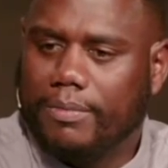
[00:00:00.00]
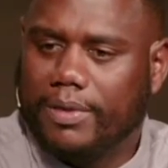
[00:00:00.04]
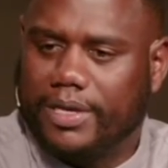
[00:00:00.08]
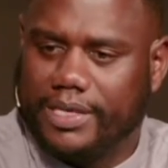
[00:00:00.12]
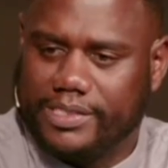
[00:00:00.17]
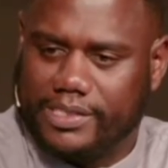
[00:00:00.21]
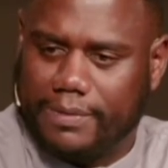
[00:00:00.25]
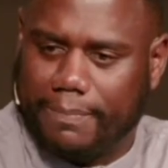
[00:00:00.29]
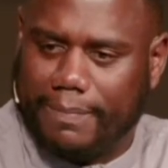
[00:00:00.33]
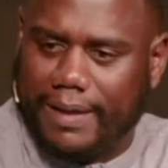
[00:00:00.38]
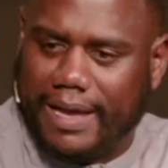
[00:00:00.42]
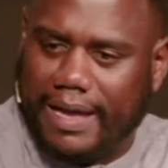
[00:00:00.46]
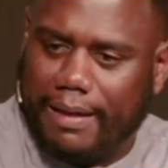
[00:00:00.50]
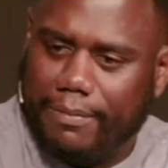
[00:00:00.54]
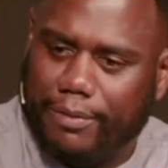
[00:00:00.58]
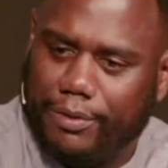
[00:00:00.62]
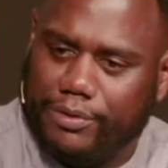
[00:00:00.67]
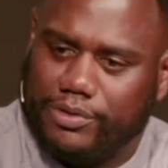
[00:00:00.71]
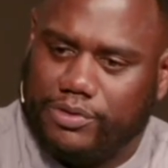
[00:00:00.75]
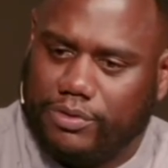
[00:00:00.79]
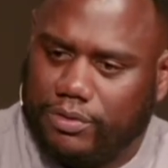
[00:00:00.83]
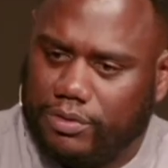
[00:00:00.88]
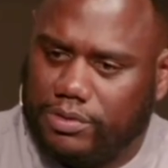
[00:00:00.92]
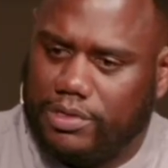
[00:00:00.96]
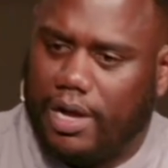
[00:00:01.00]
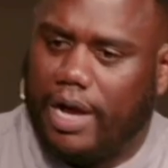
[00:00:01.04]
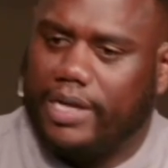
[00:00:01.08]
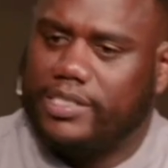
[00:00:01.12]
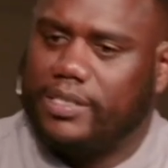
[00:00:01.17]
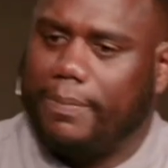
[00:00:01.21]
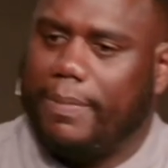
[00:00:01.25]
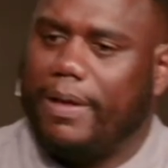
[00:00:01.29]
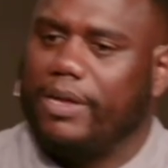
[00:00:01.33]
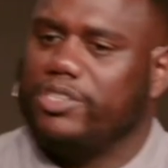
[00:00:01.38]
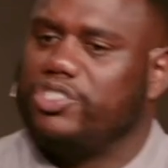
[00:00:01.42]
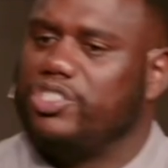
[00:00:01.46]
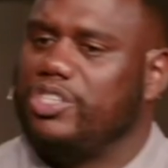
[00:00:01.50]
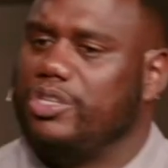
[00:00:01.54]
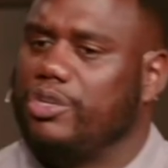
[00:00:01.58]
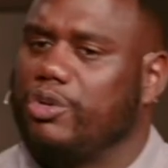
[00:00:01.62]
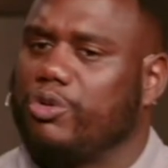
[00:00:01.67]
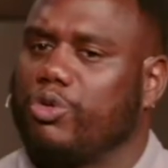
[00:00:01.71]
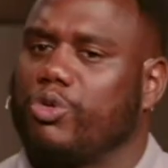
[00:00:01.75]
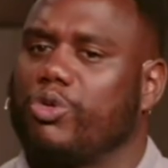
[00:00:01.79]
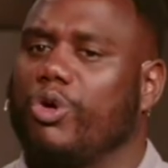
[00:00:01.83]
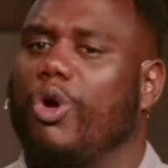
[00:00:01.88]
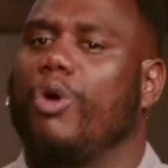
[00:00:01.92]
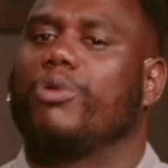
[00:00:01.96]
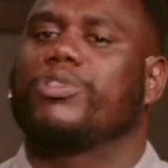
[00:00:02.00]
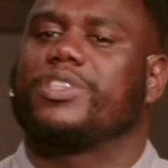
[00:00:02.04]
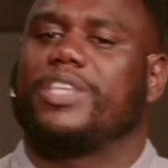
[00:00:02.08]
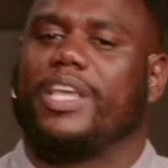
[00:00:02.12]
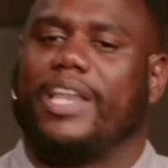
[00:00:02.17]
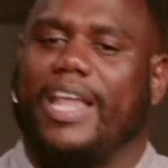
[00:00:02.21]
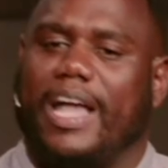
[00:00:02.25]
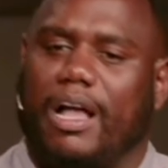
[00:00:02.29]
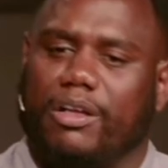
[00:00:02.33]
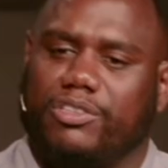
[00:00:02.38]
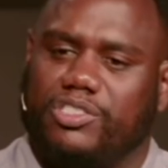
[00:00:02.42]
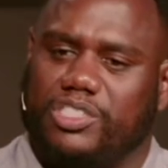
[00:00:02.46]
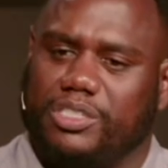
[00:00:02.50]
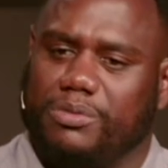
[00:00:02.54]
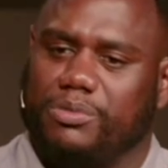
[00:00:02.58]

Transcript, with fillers: because the Bible talks about she croaked it out.